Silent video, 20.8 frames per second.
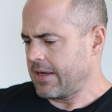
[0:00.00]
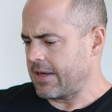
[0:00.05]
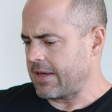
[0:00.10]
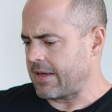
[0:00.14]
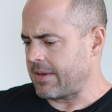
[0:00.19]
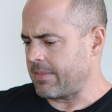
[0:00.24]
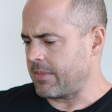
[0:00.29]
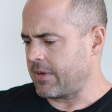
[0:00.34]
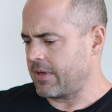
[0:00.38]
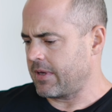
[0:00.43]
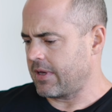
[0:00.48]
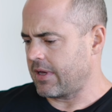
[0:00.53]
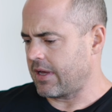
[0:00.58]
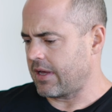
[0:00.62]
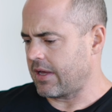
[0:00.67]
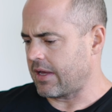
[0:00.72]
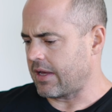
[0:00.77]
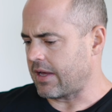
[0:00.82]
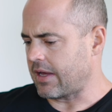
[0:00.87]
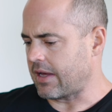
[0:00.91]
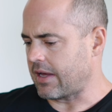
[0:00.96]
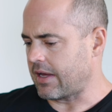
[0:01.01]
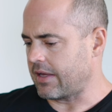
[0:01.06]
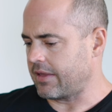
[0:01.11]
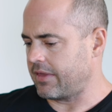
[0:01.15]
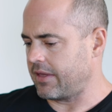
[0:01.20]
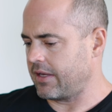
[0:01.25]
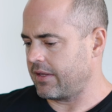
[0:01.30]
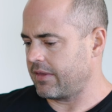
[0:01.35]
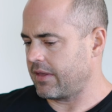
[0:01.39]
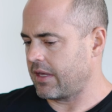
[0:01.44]
I
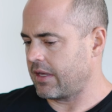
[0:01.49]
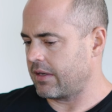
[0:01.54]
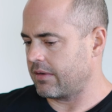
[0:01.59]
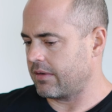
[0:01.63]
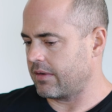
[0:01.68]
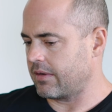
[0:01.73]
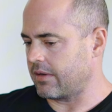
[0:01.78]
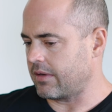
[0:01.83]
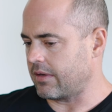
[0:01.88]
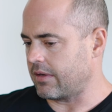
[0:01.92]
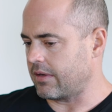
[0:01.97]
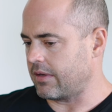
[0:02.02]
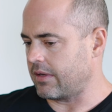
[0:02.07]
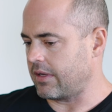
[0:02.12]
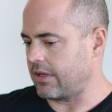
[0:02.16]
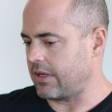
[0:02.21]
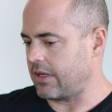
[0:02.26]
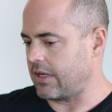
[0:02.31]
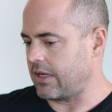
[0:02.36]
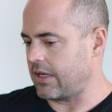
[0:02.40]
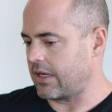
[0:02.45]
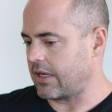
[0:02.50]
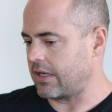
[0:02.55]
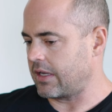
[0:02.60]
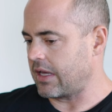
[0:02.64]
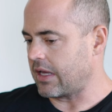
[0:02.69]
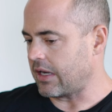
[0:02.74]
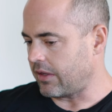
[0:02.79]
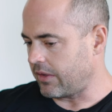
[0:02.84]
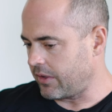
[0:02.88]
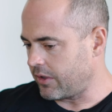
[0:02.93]
think that it
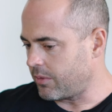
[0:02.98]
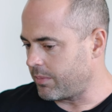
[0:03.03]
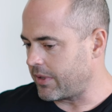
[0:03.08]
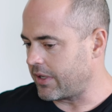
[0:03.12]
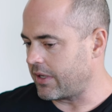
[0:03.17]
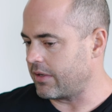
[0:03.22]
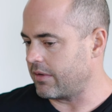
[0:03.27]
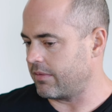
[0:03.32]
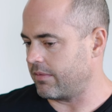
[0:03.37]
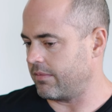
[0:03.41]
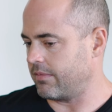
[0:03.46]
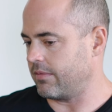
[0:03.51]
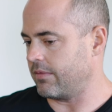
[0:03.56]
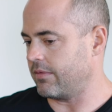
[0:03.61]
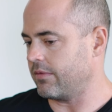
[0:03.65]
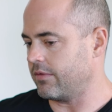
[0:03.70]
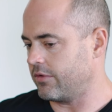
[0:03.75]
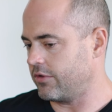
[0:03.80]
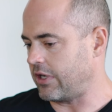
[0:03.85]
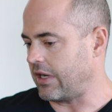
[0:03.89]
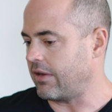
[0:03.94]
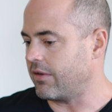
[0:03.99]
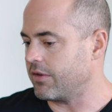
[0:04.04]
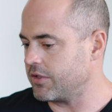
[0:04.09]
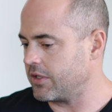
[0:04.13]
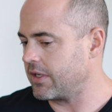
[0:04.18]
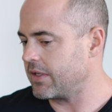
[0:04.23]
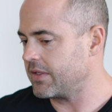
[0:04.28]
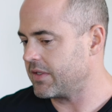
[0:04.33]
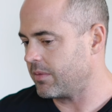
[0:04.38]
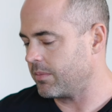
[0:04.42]
can get a little bit
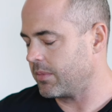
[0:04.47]
challenging in